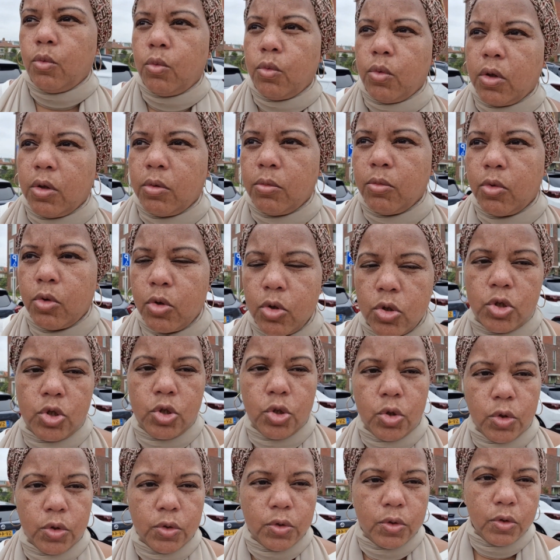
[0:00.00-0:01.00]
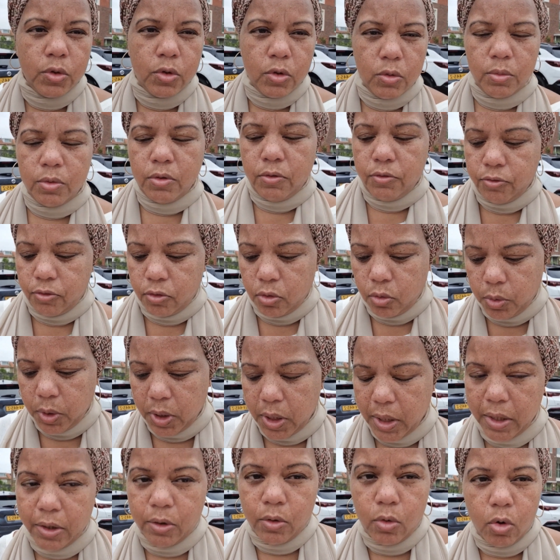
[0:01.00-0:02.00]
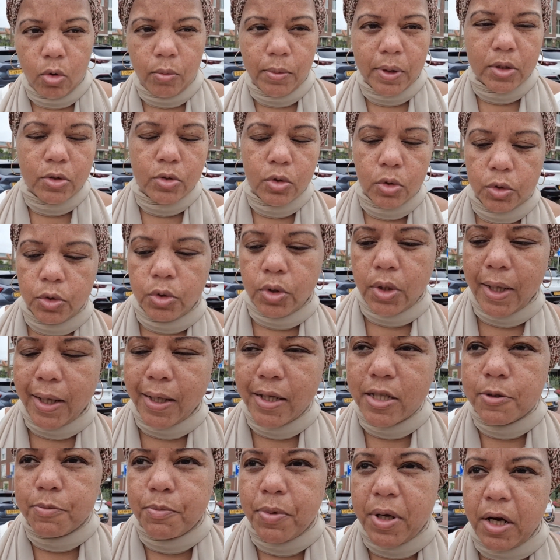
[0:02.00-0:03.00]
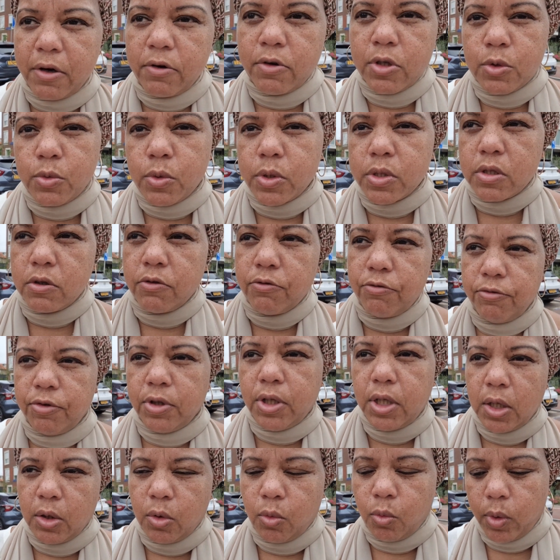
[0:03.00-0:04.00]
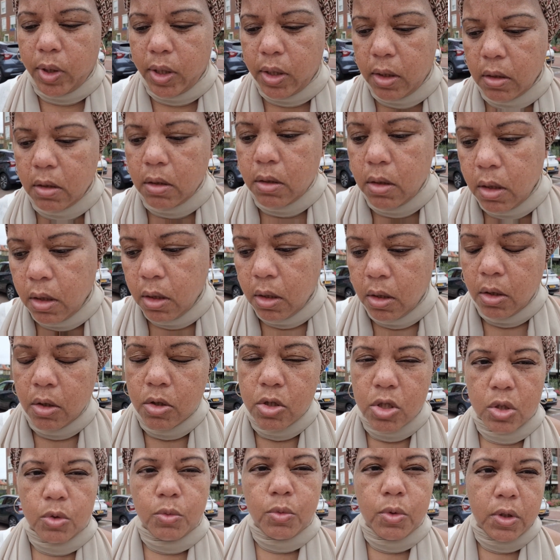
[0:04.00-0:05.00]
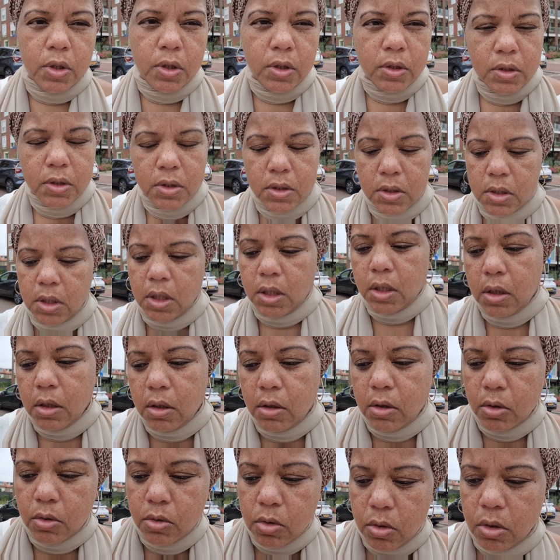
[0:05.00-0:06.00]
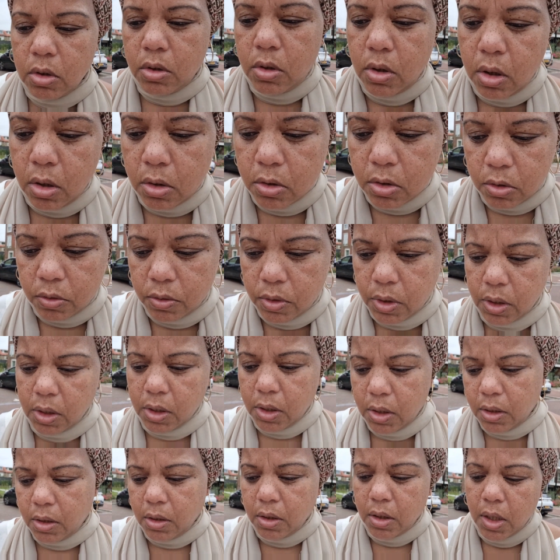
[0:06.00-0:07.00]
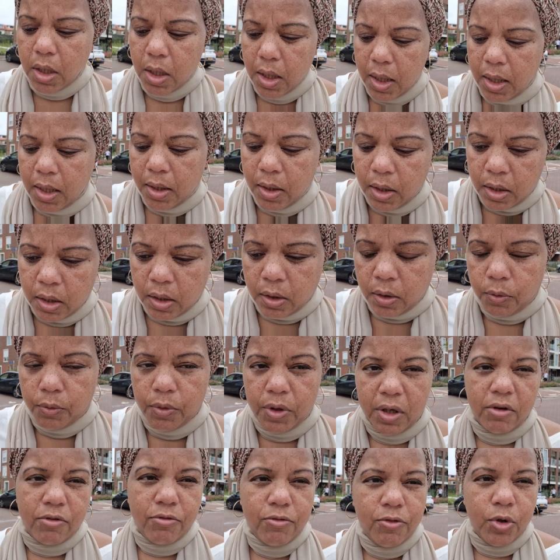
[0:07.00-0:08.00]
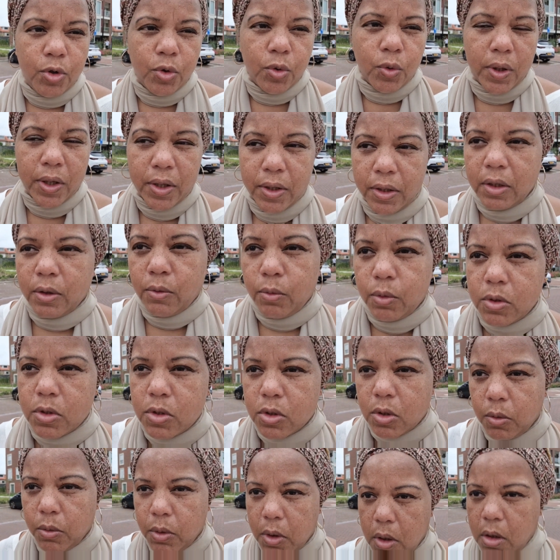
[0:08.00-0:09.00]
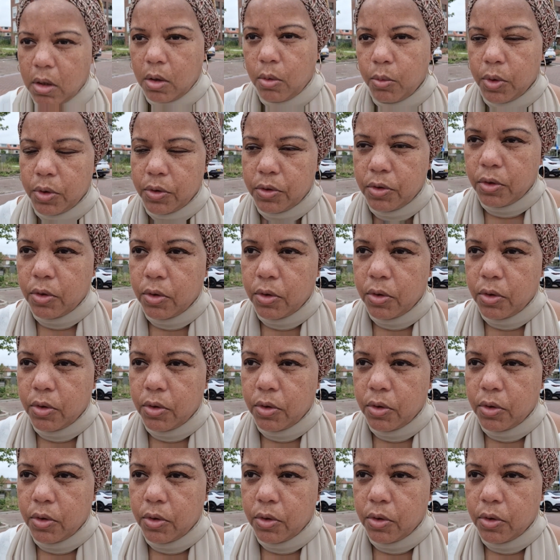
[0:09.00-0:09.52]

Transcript: one more chore to do before we head home. I told you guys Paris wasn't feeling well. So we're taking her to the doctor again. We have no idea what's going on with